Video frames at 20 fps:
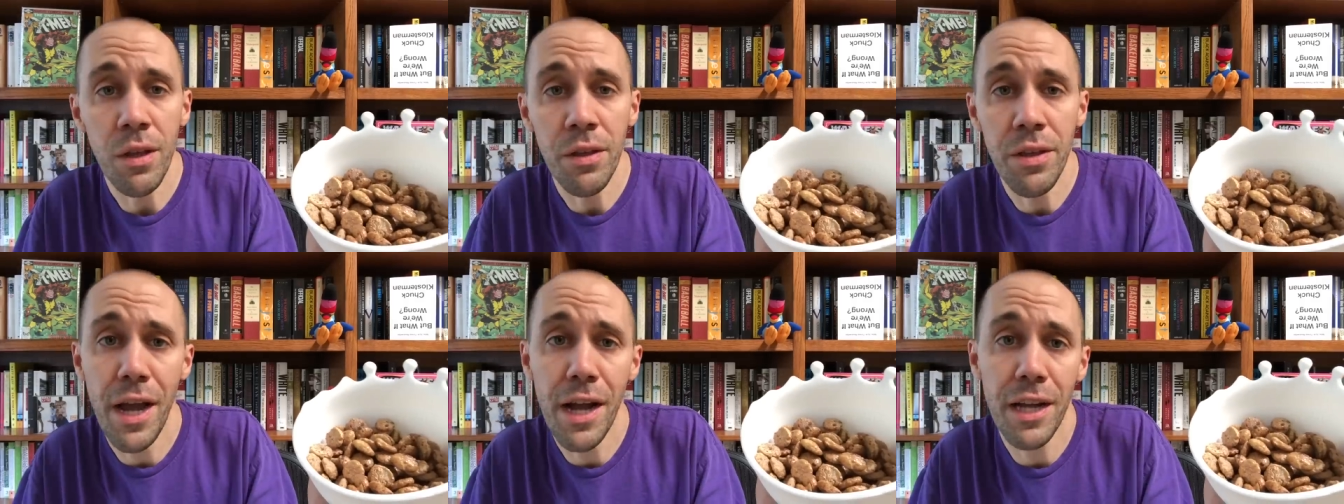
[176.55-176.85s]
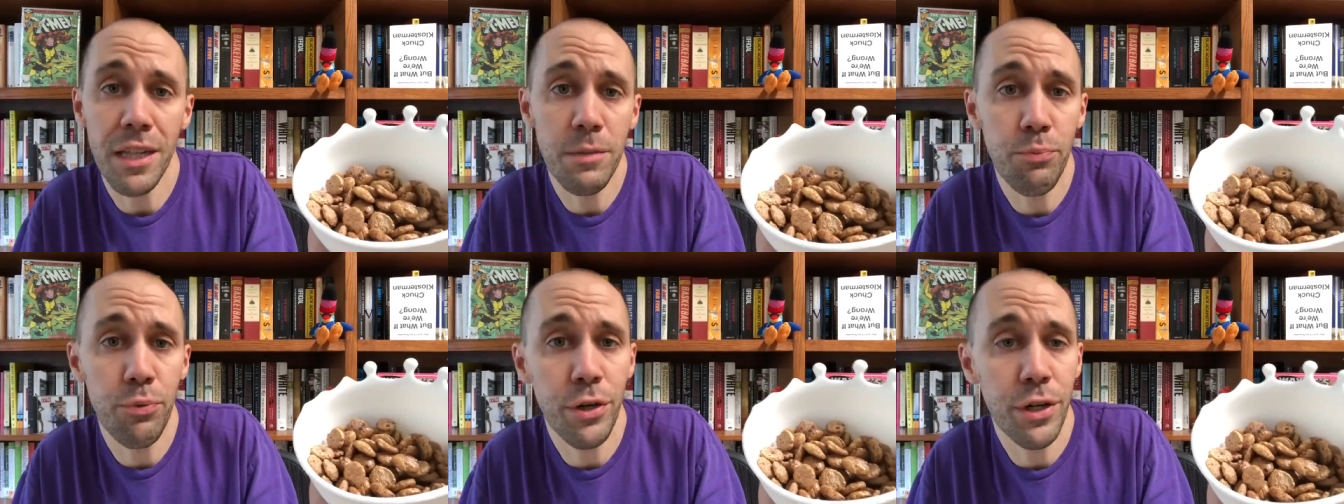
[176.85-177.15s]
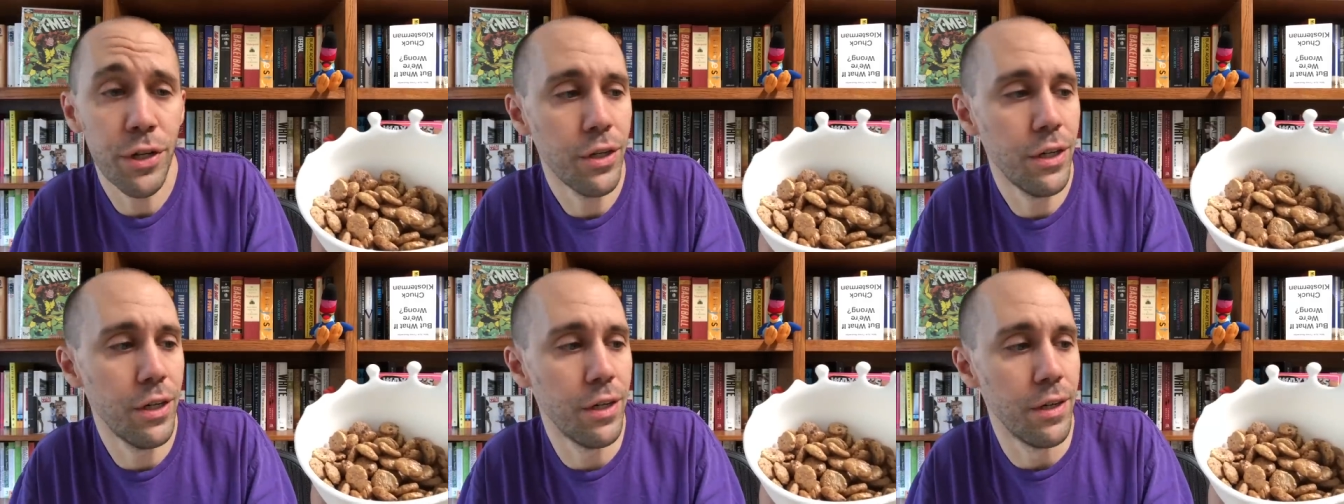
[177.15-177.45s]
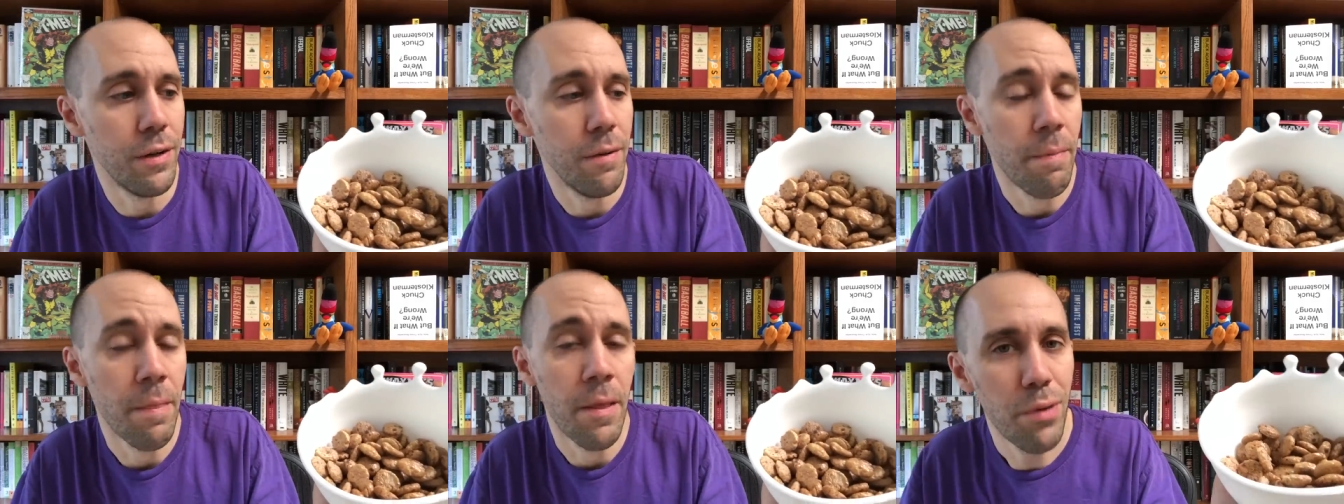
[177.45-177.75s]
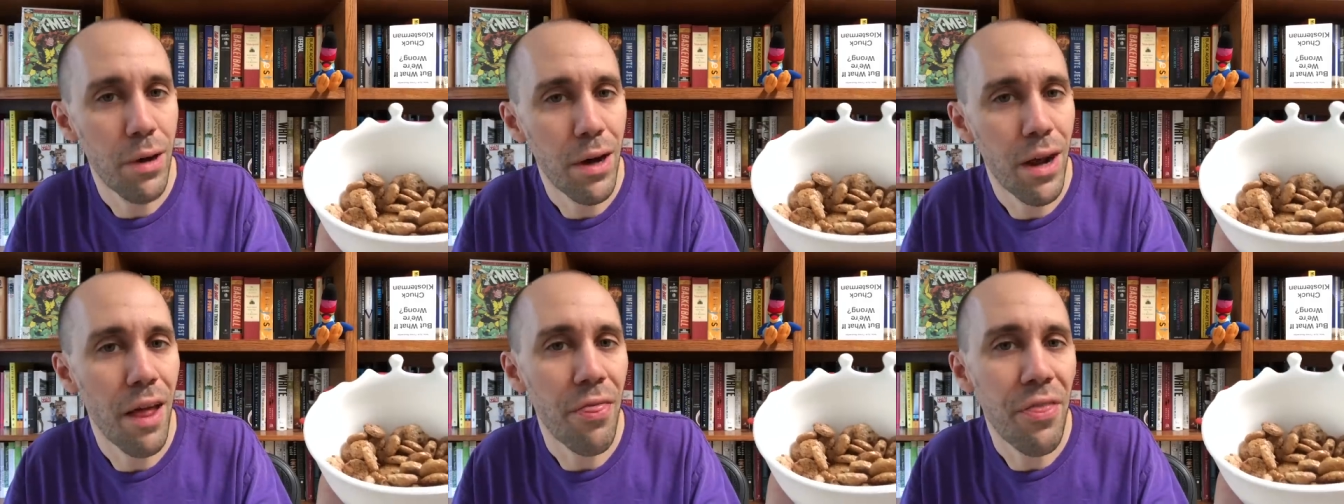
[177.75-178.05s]
Yeah, it's pretty good,
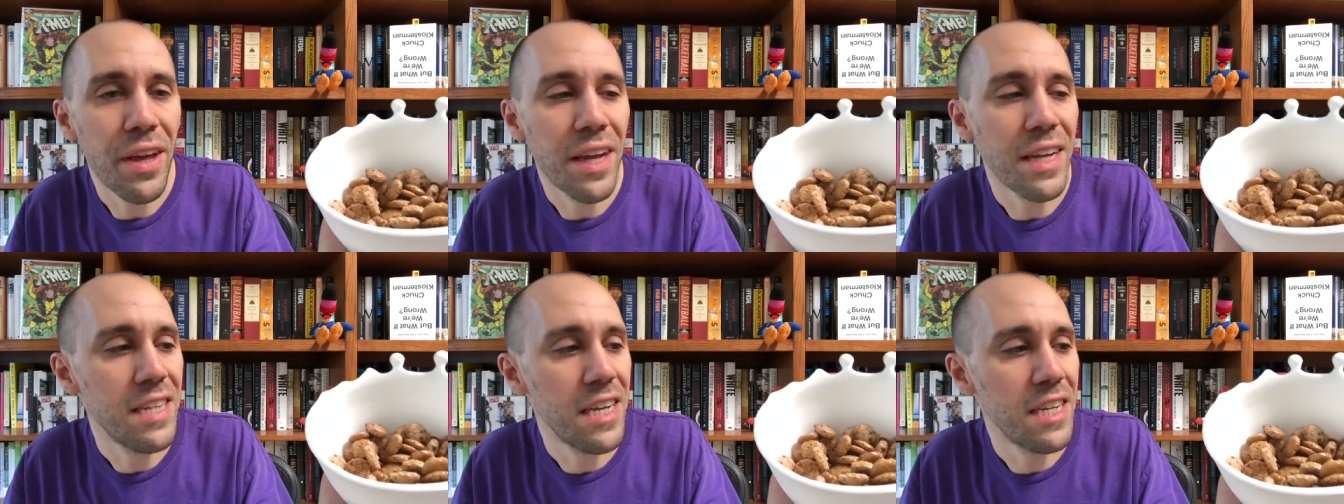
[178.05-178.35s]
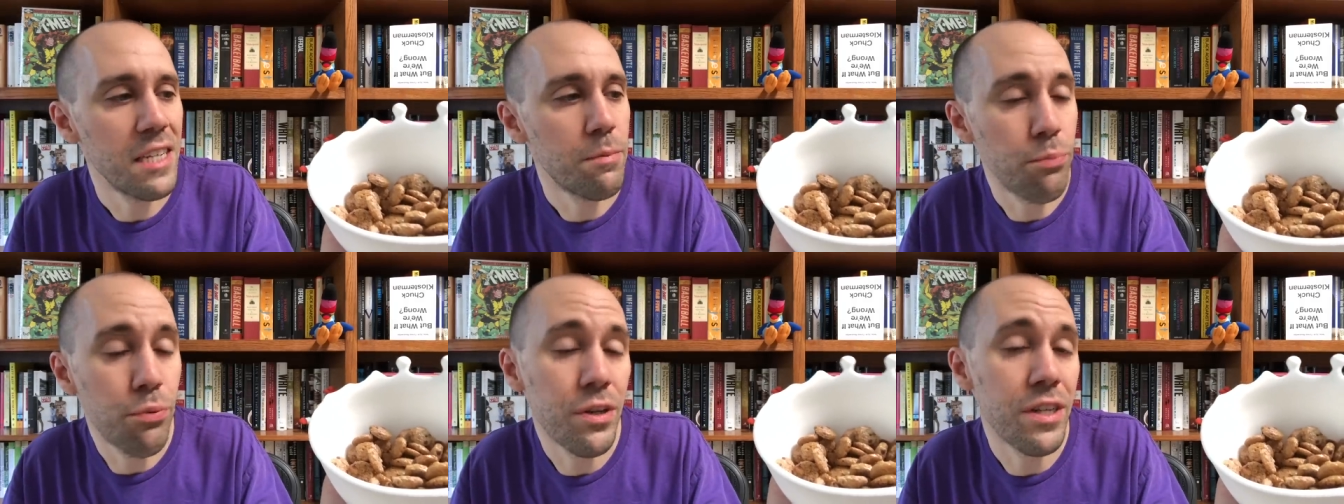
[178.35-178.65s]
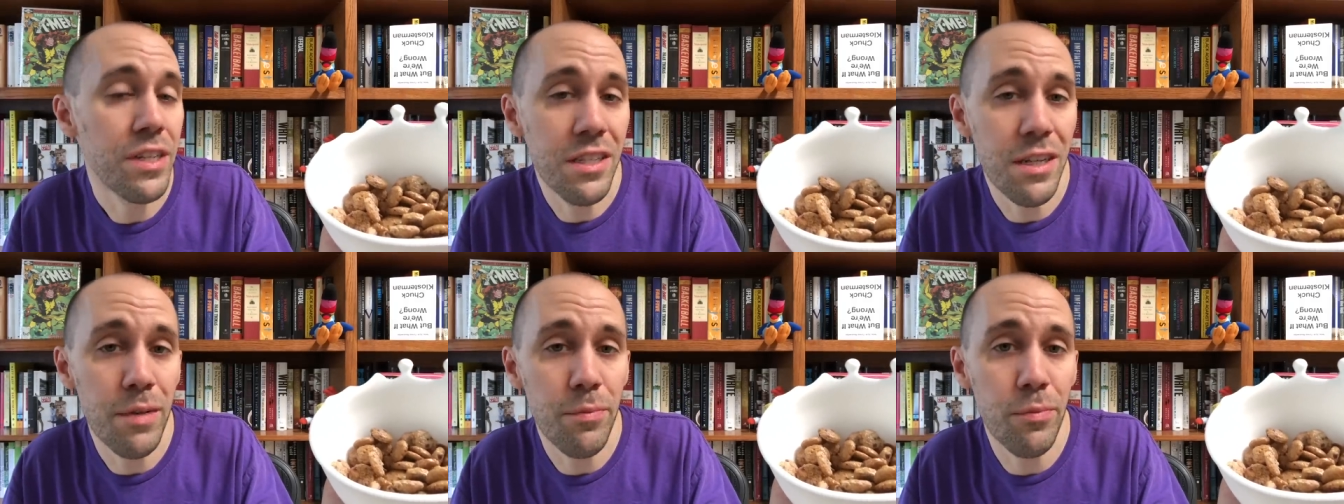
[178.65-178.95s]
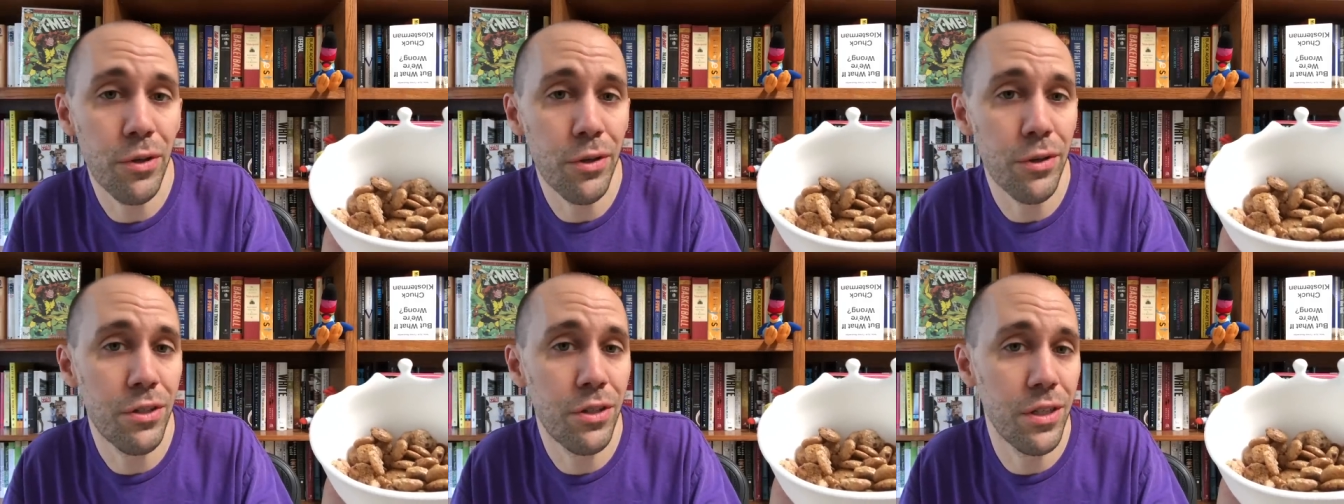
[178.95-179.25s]
but I think it tastes pretty similar